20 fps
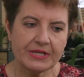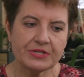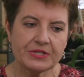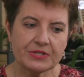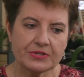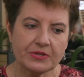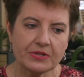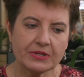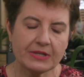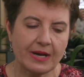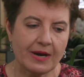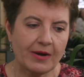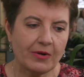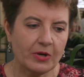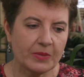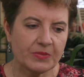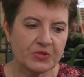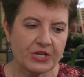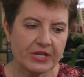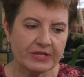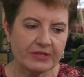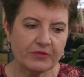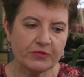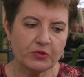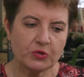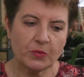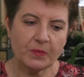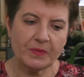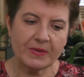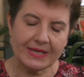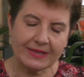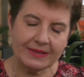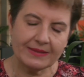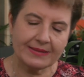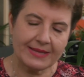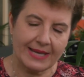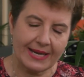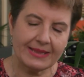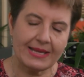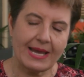it is not our objective to bring
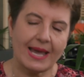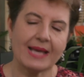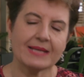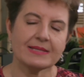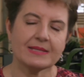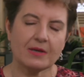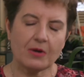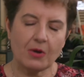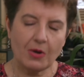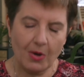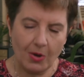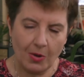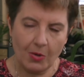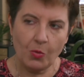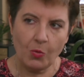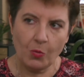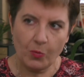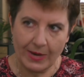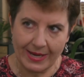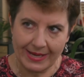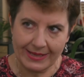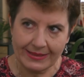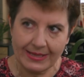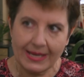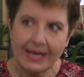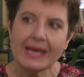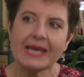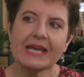that as a whole one.